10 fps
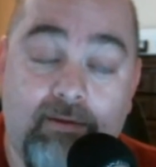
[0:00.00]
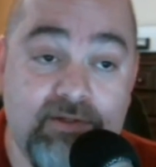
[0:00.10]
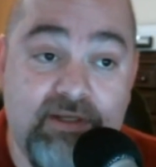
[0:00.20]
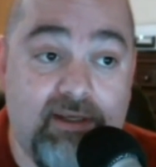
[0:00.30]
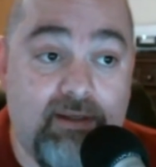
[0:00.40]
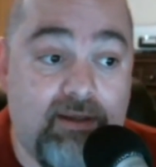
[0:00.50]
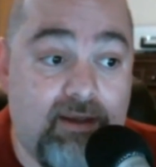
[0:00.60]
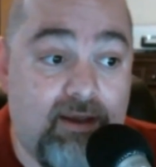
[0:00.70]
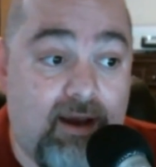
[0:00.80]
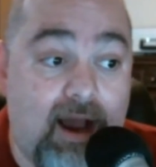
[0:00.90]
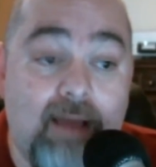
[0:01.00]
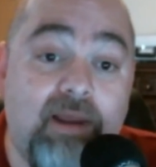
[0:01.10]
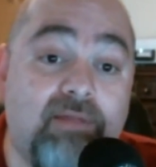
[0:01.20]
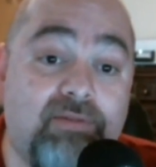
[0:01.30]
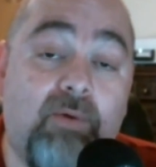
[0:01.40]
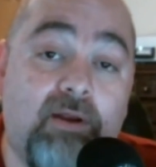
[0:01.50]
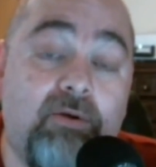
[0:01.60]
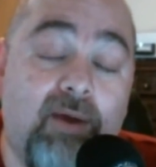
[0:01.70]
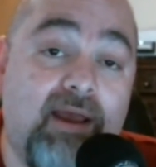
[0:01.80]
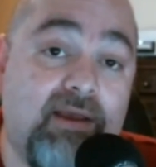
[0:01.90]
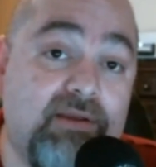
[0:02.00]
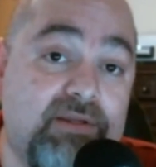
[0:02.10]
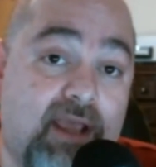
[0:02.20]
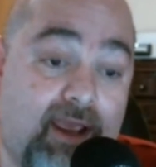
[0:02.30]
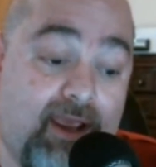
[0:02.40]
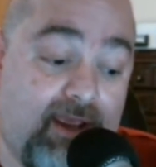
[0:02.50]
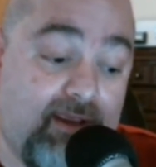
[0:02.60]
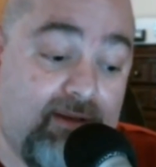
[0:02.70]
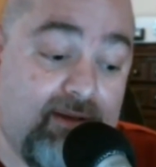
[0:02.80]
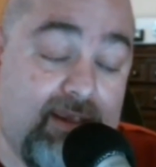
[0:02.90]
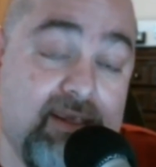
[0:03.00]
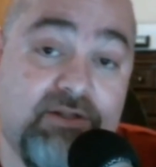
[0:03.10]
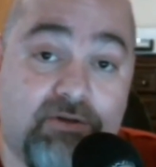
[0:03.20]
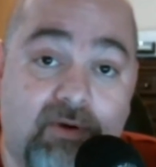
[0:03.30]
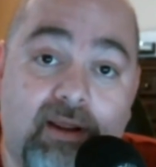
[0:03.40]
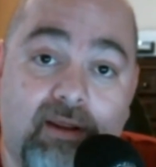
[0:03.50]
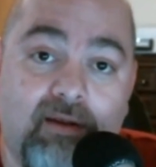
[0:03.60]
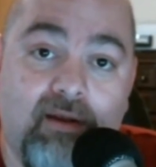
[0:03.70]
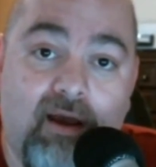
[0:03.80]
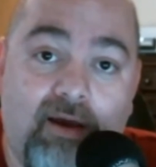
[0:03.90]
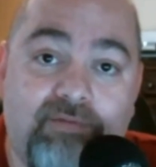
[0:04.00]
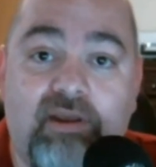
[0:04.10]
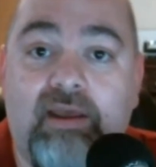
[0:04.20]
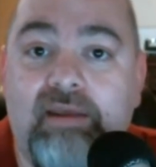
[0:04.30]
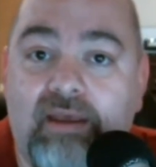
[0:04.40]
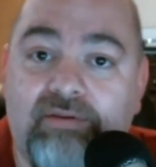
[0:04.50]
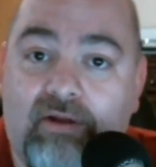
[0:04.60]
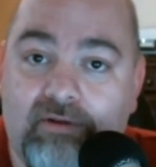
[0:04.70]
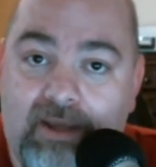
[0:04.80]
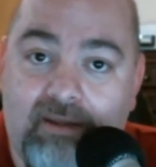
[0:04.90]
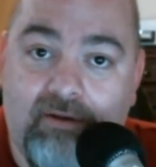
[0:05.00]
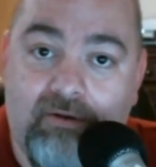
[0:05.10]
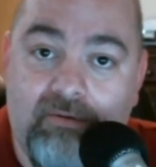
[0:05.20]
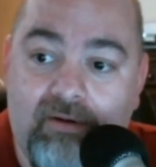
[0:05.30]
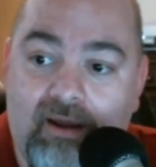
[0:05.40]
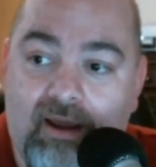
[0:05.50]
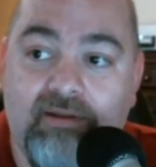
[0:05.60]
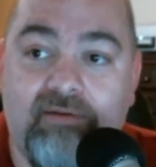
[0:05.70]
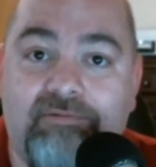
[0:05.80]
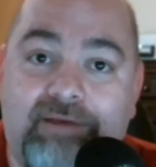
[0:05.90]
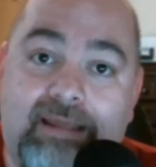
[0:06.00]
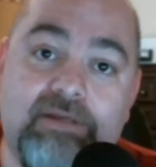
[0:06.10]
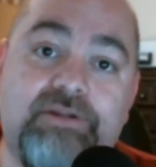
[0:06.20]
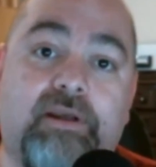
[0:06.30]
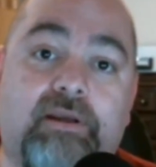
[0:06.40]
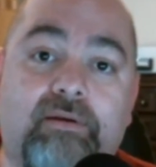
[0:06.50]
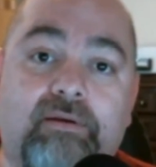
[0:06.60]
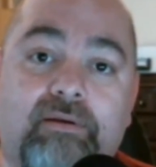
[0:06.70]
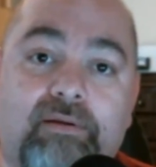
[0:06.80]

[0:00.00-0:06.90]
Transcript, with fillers: You see, I'm not the one who has a history of saying, yes, I'll debate you, and then vanishing.